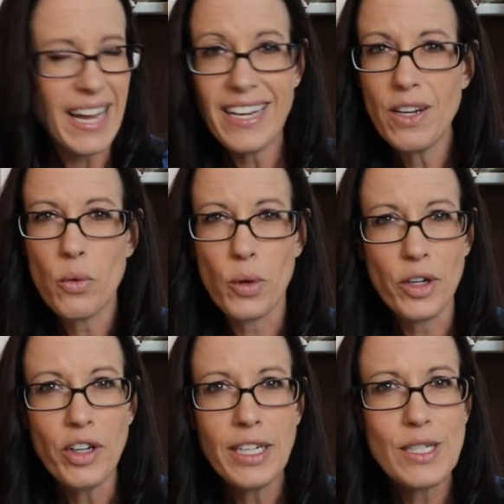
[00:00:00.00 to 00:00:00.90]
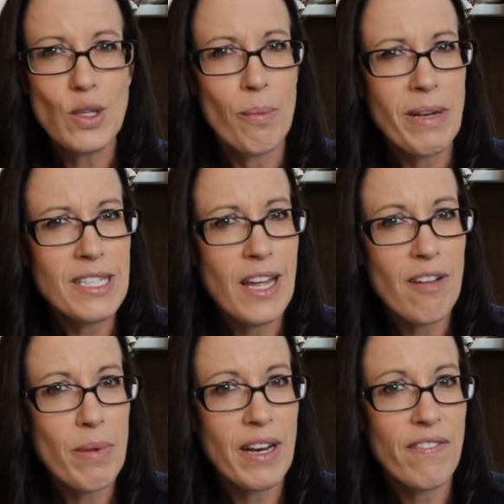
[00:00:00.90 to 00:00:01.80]
I didn't order it, so it must not
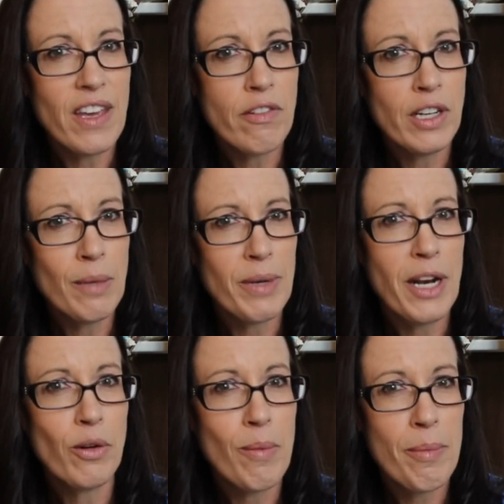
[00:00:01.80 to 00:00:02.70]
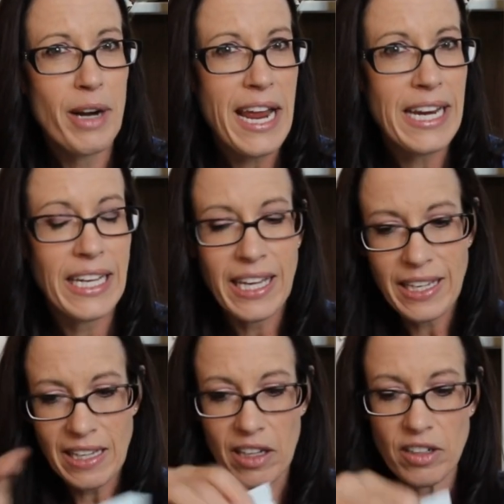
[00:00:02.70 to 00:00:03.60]
have been a favorite, but I don't remember hating
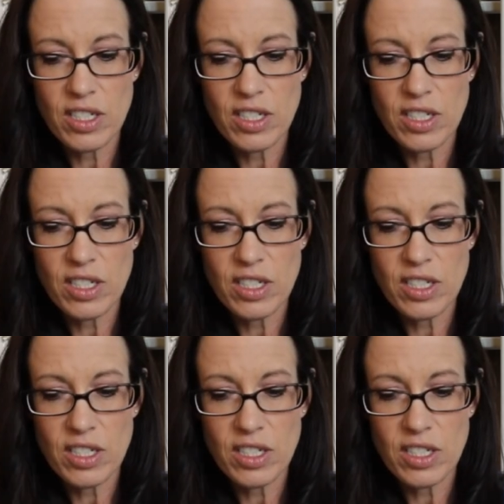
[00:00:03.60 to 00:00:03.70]
it either,